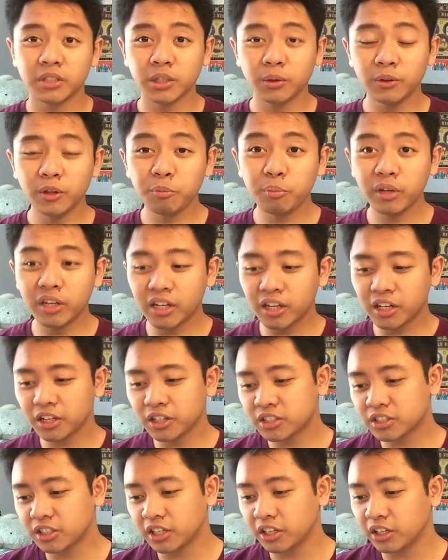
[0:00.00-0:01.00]
So in the beginning
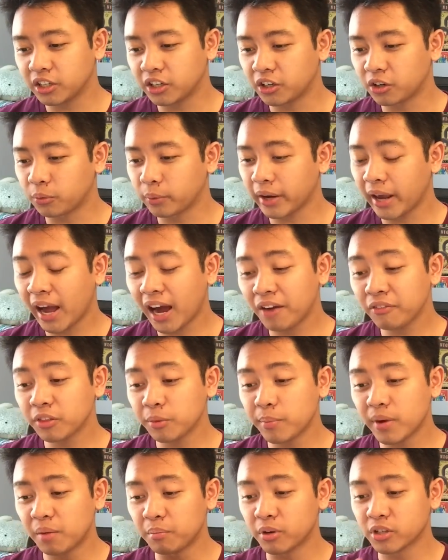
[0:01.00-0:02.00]
scene here, we have the
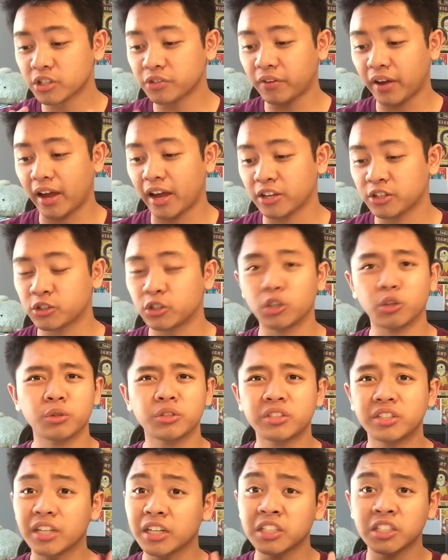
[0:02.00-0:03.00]
members of ASTRO,
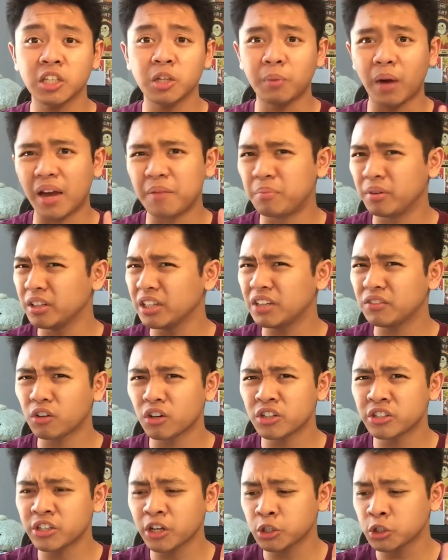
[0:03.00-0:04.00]
6 of them, I believe
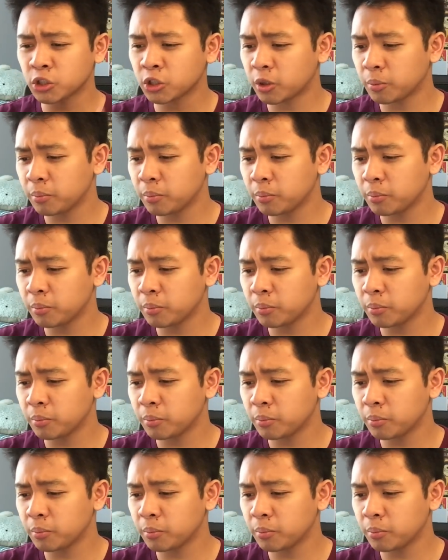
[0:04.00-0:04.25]
there's 6 of